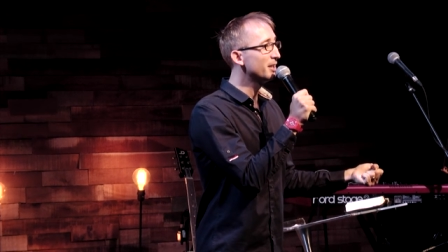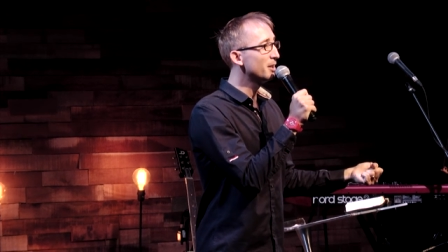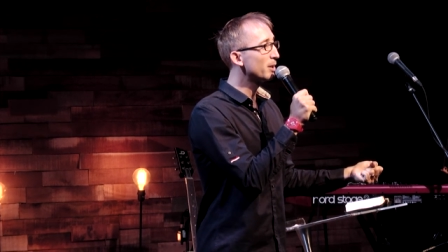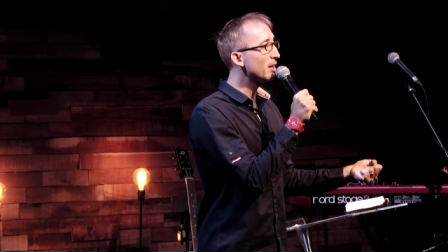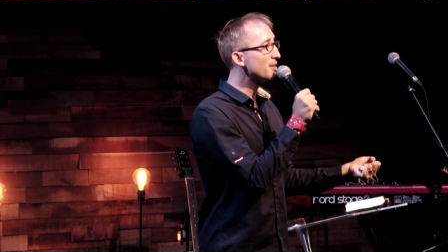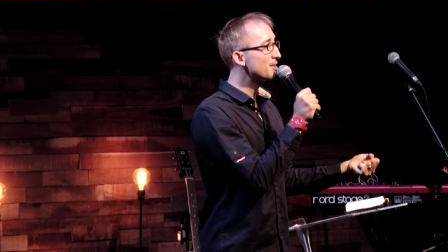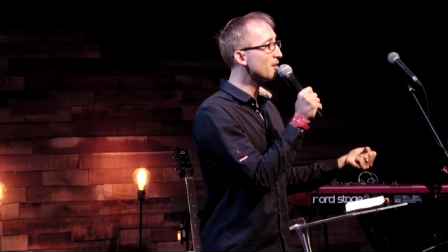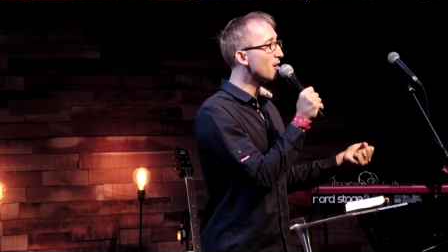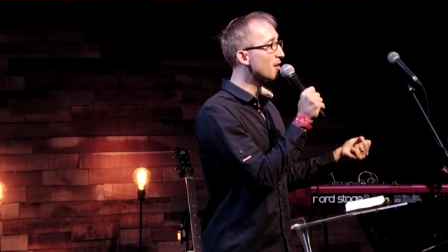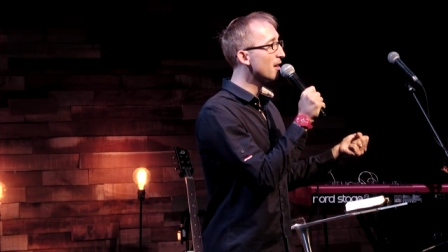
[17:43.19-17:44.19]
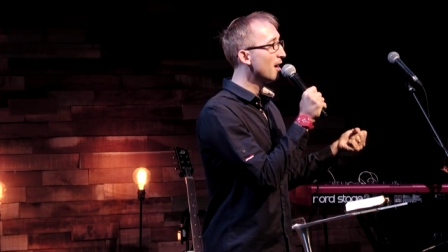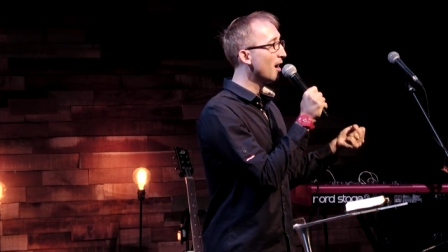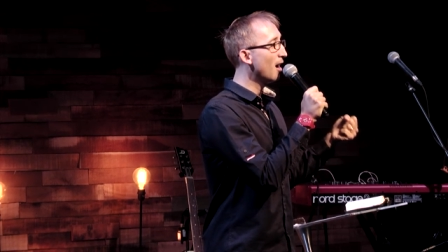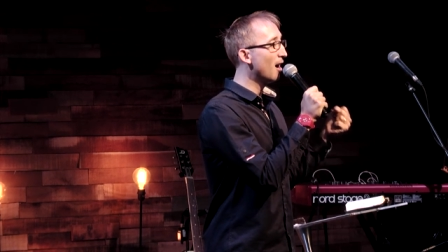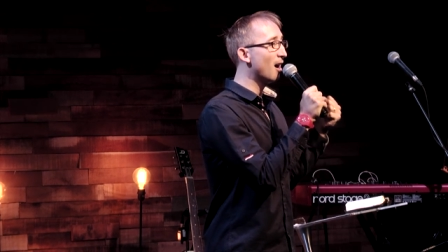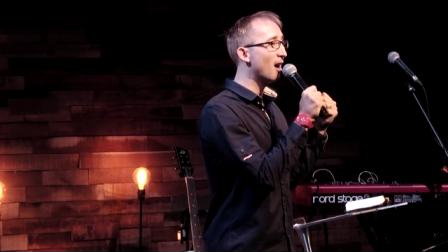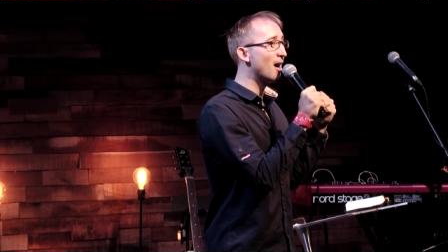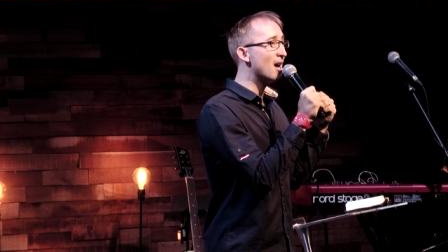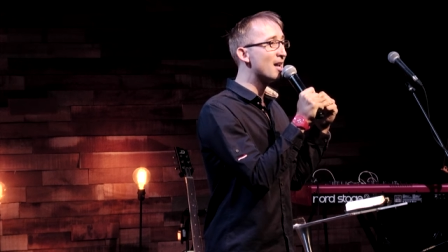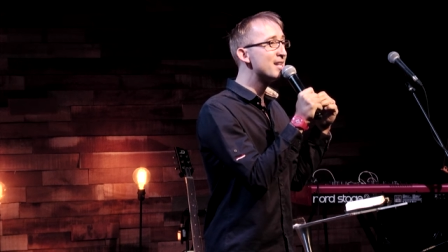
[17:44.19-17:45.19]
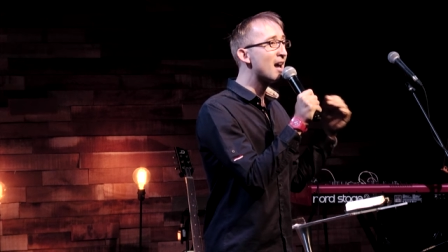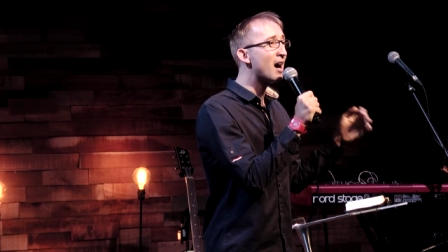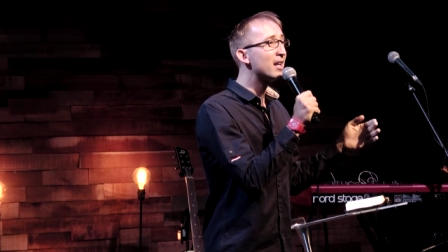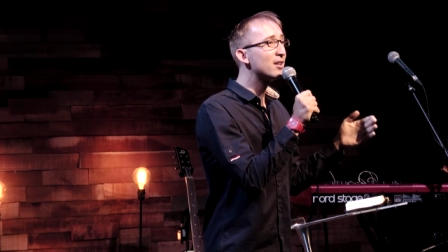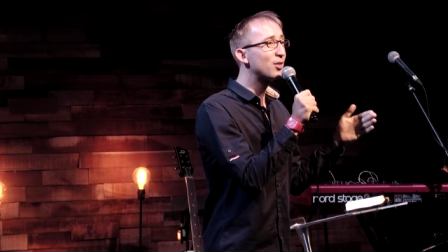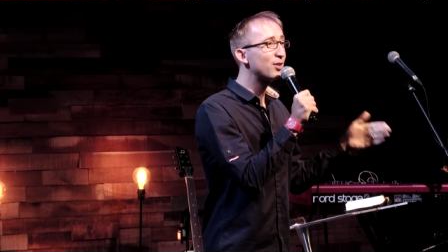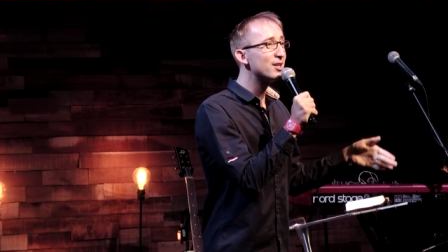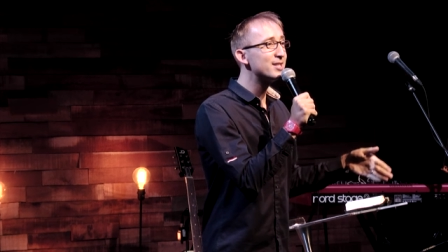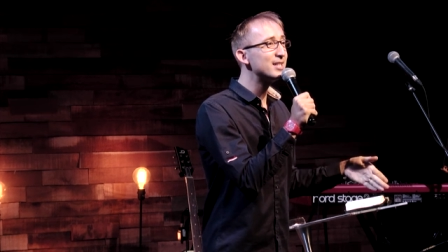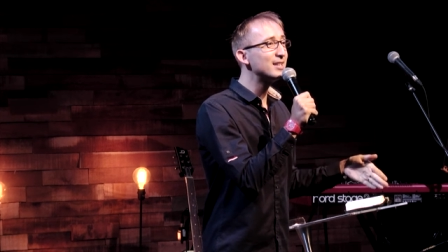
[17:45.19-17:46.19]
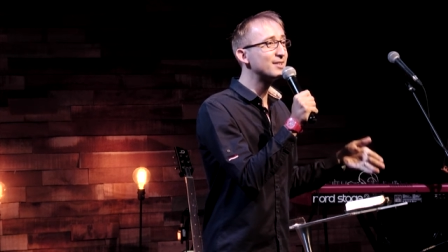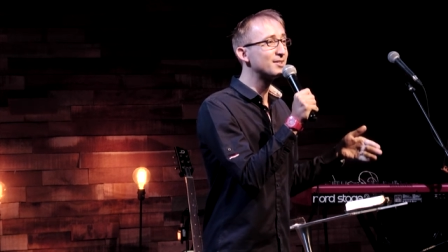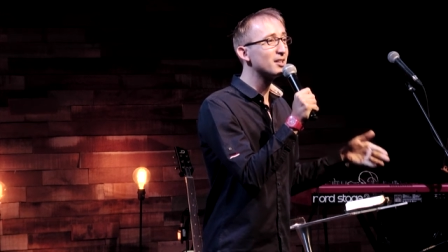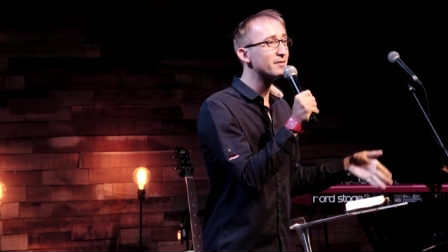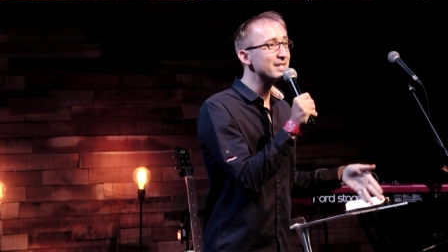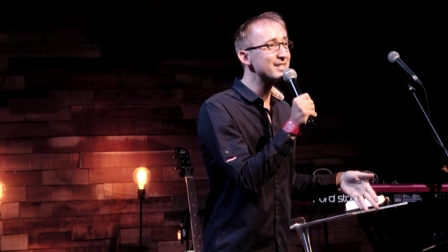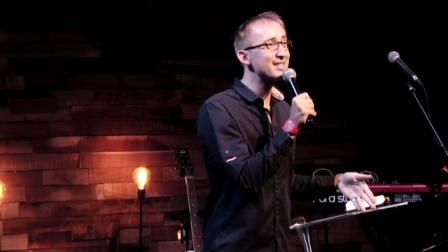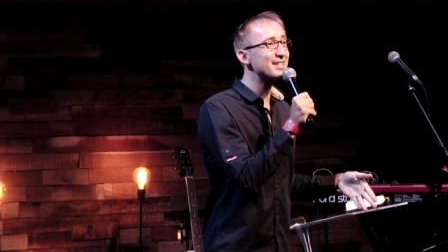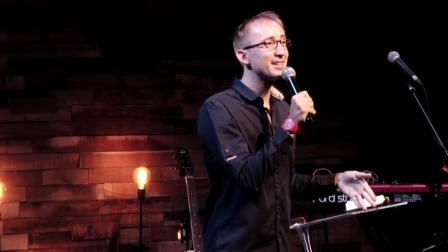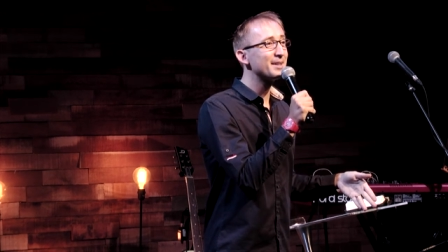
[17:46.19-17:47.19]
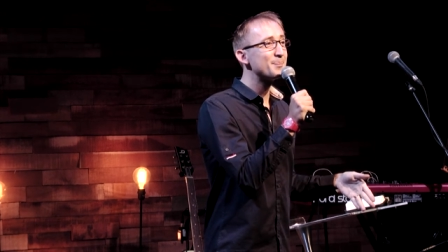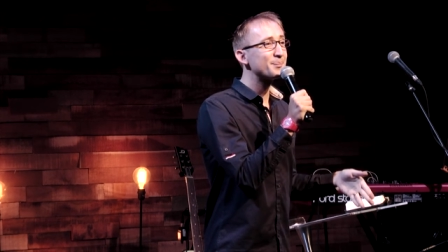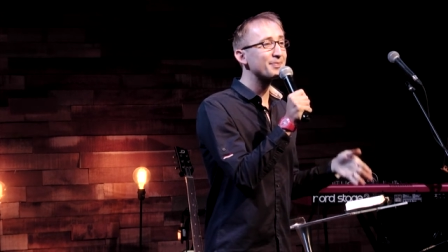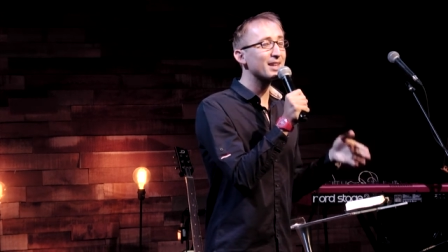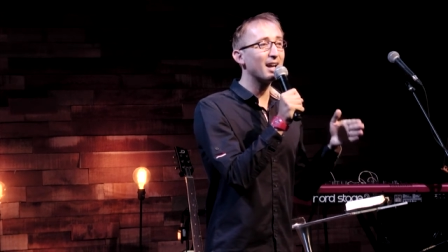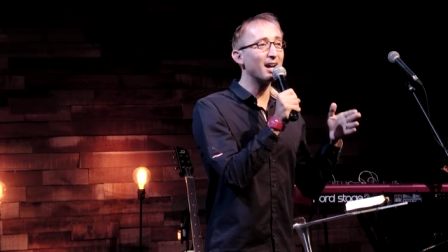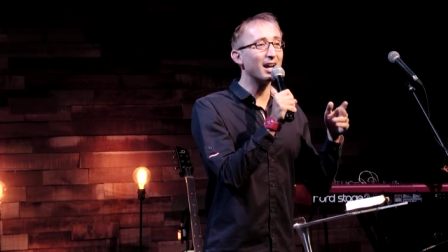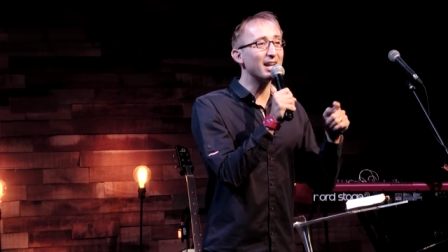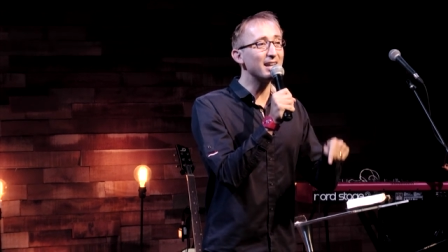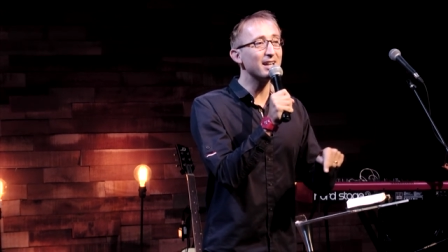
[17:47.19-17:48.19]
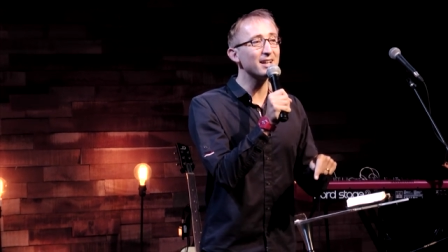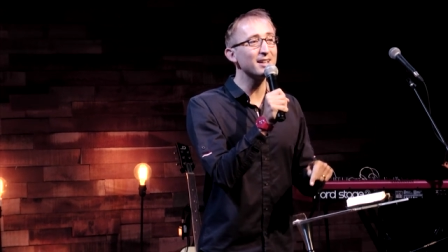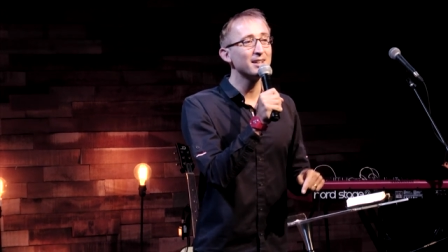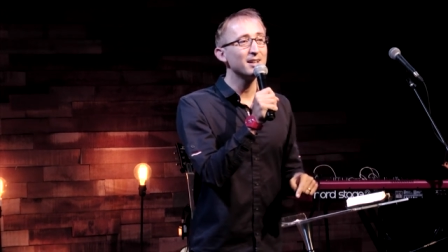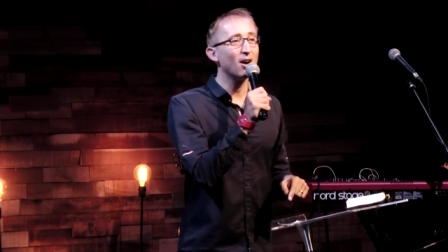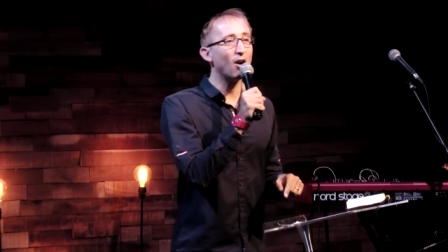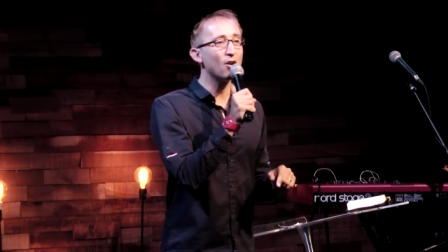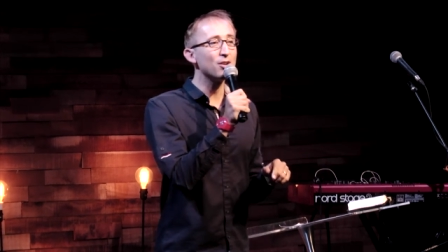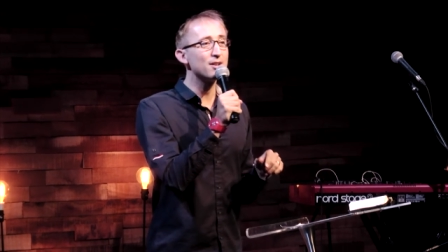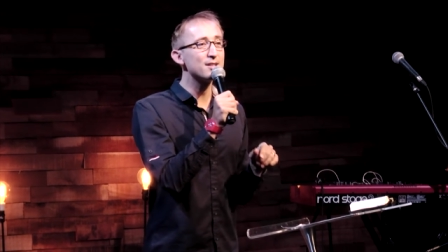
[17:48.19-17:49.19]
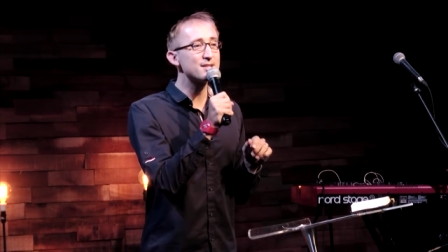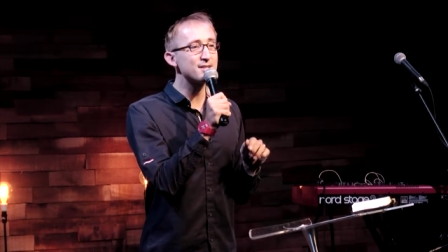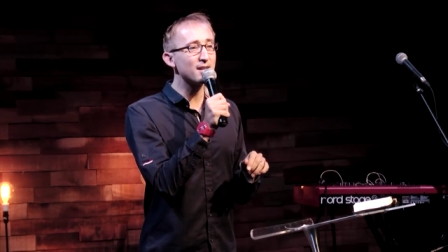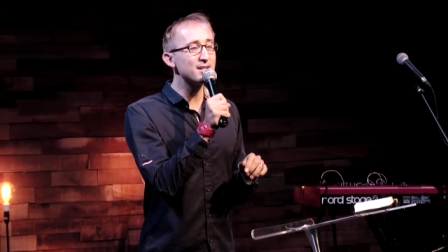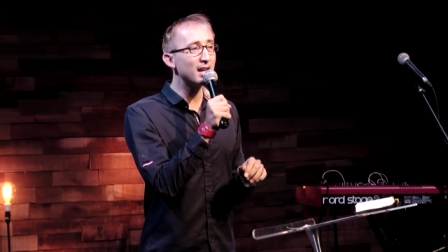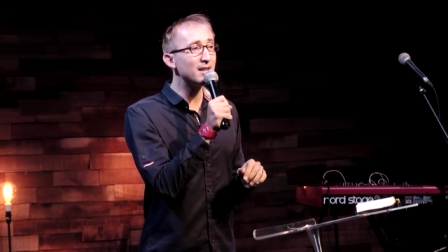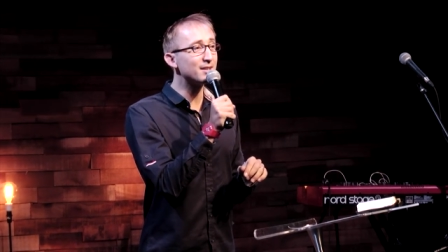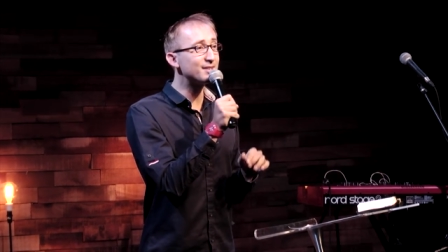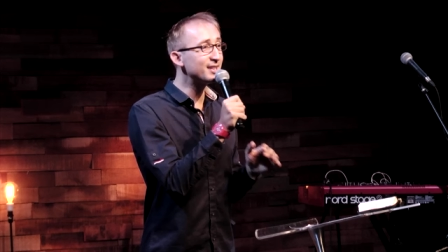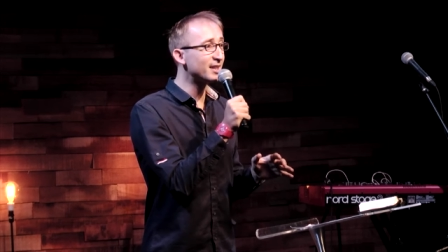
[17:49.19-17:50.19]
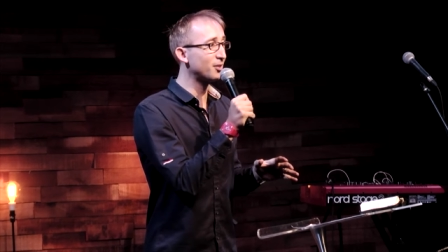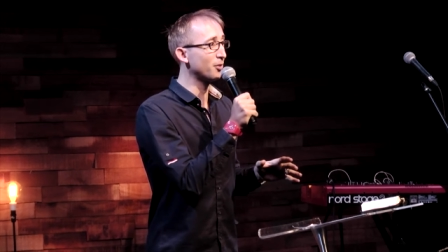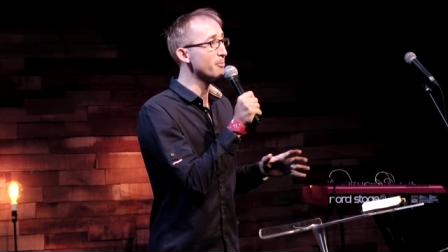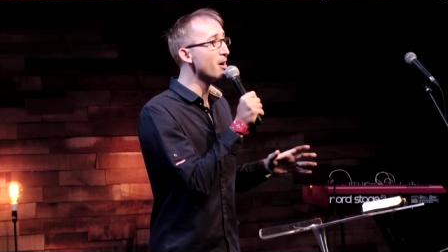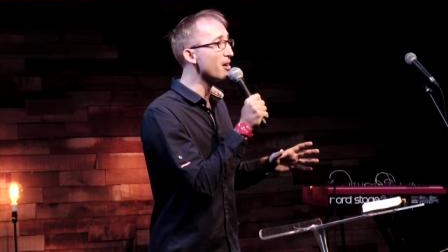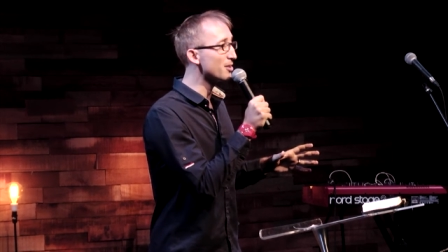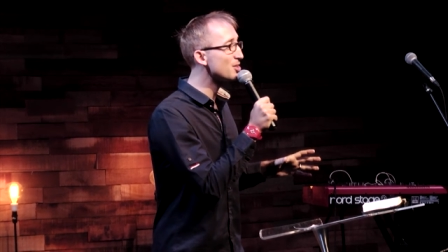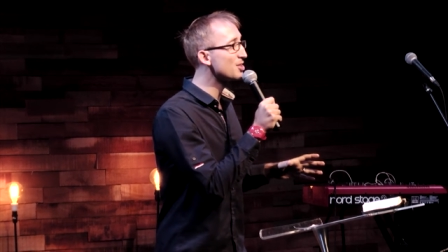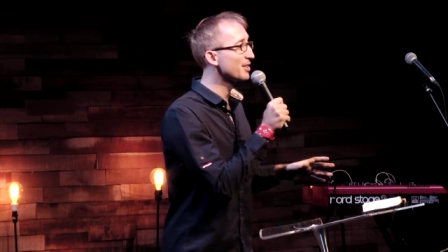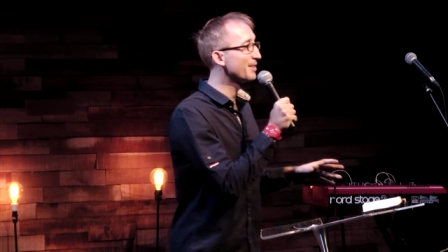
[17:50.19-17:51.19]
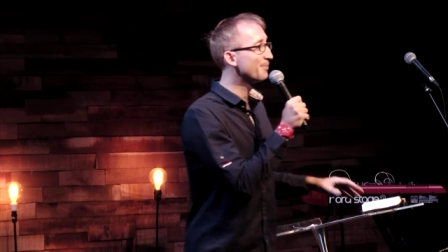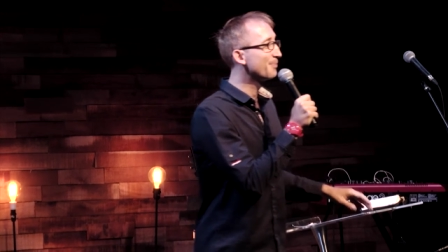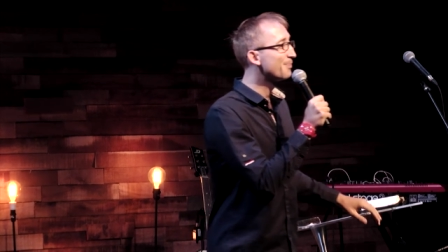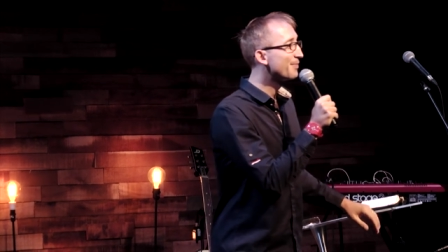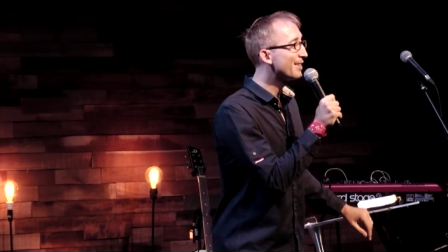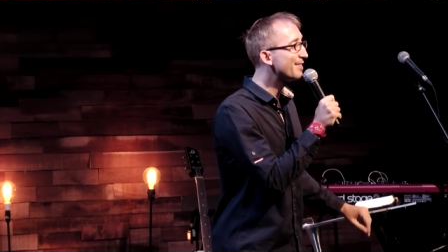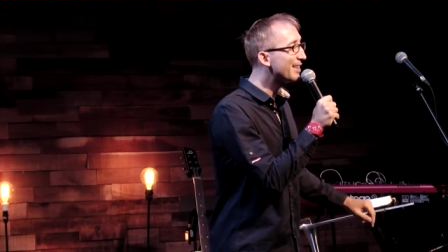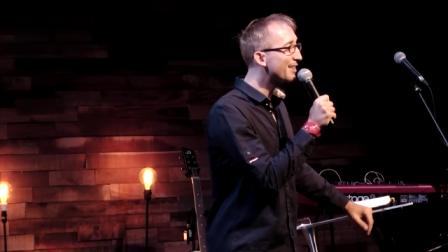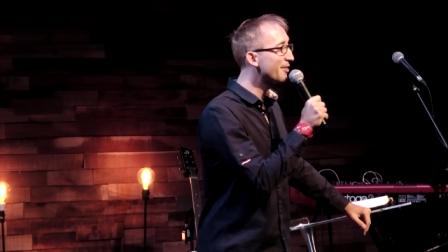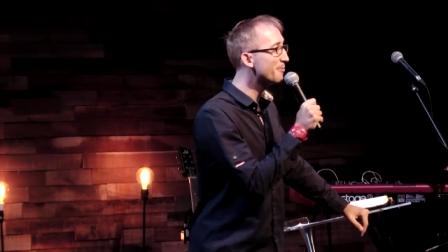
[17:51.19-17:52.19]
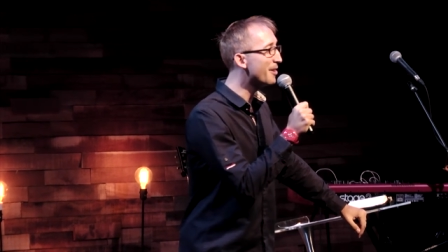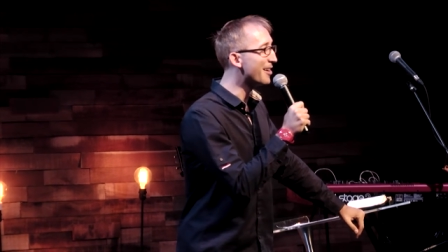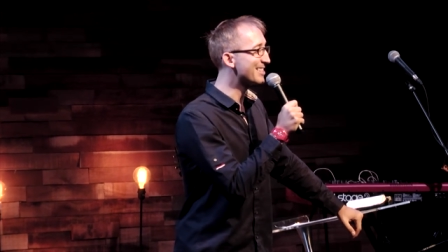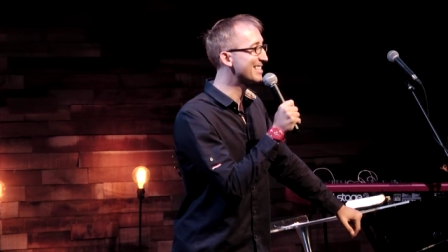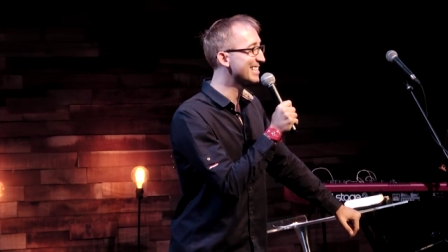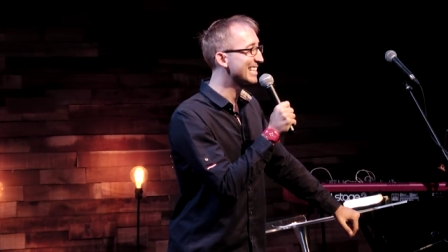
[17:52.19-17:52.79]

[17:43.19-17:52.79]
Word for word: We're going to start a 9:30 service here on Sunday, the 6th of March. The 6th of March.